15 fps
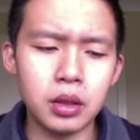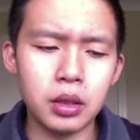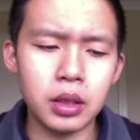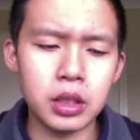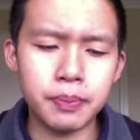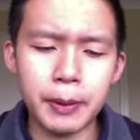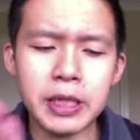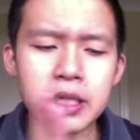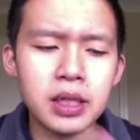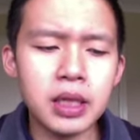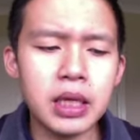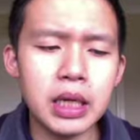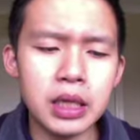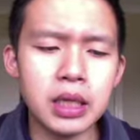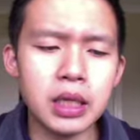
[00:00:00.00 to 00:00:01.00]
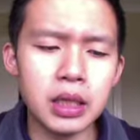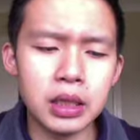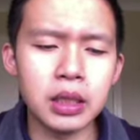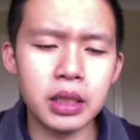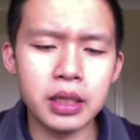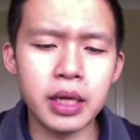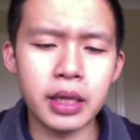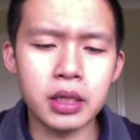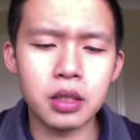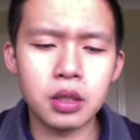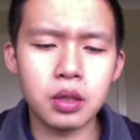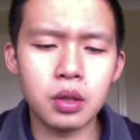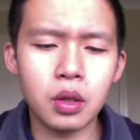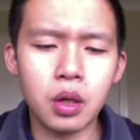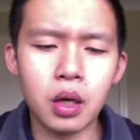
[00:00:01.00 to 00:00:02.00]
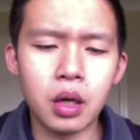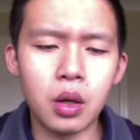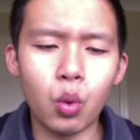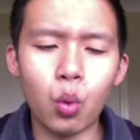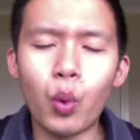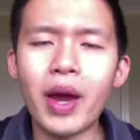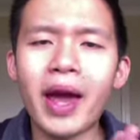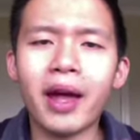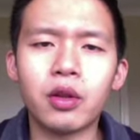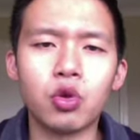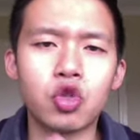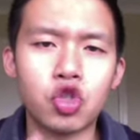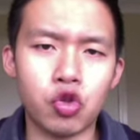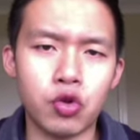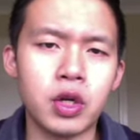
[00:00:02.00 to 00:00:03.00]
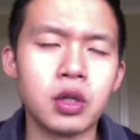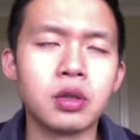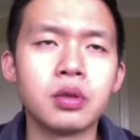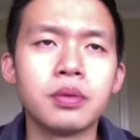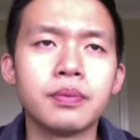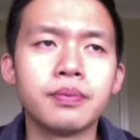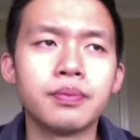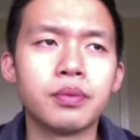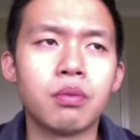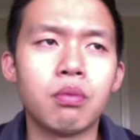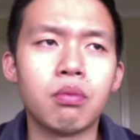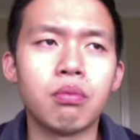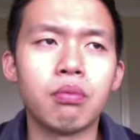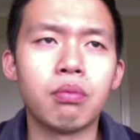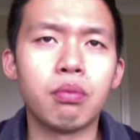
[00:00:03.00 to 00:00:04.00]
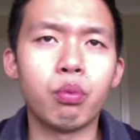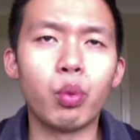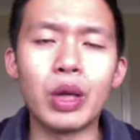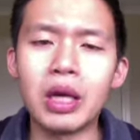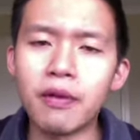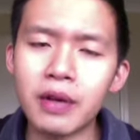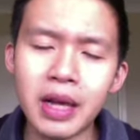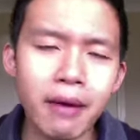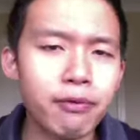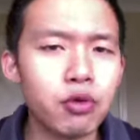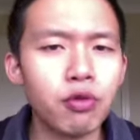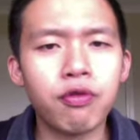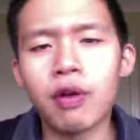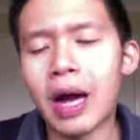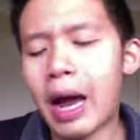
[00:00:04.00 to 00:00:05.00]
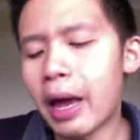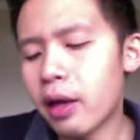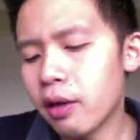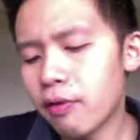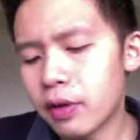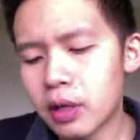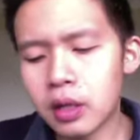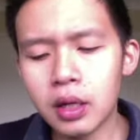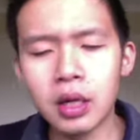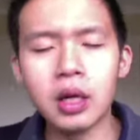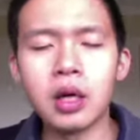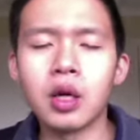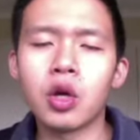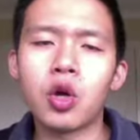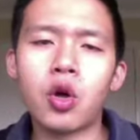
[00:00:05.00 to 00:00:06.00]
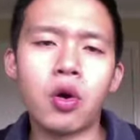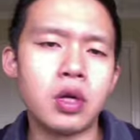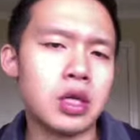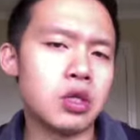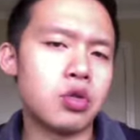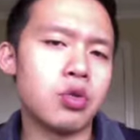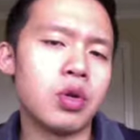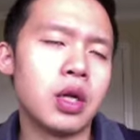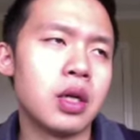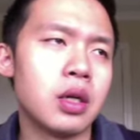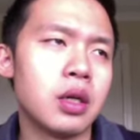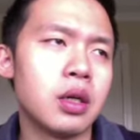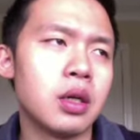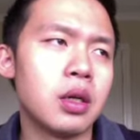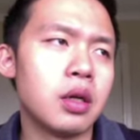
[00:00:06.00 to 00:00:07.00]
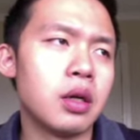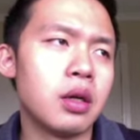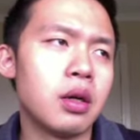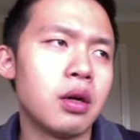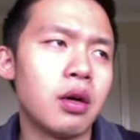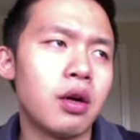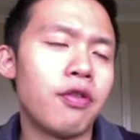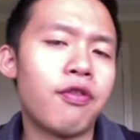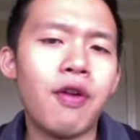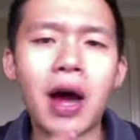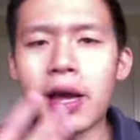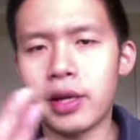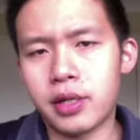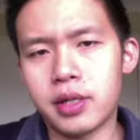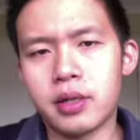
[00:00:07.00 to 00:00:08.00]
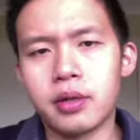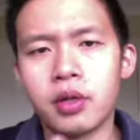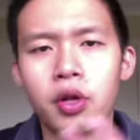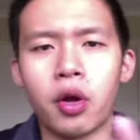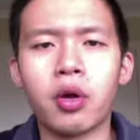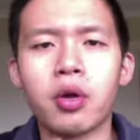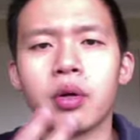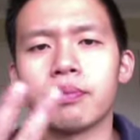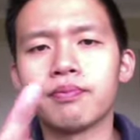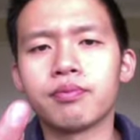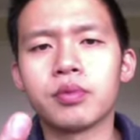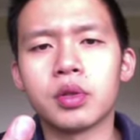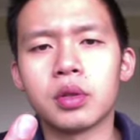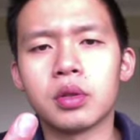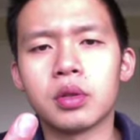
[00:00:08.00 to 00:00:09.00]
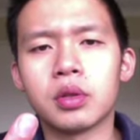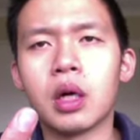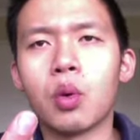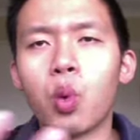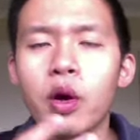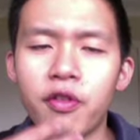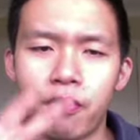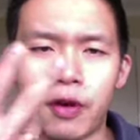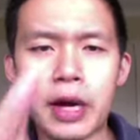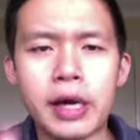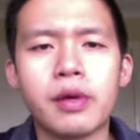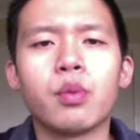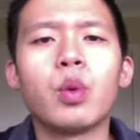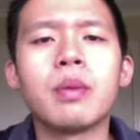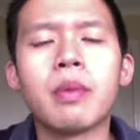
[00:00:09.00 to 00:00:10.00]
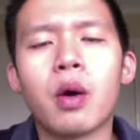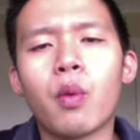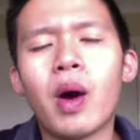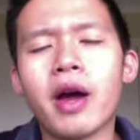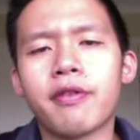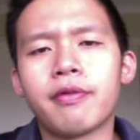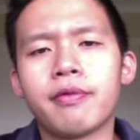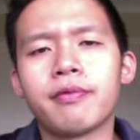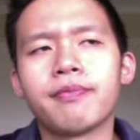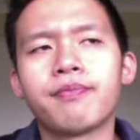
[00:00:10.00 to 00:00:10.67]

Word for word: especially in the early days, we had to struggle. We even have to. I even. got into a, a fight, you know, a word fight with my wife,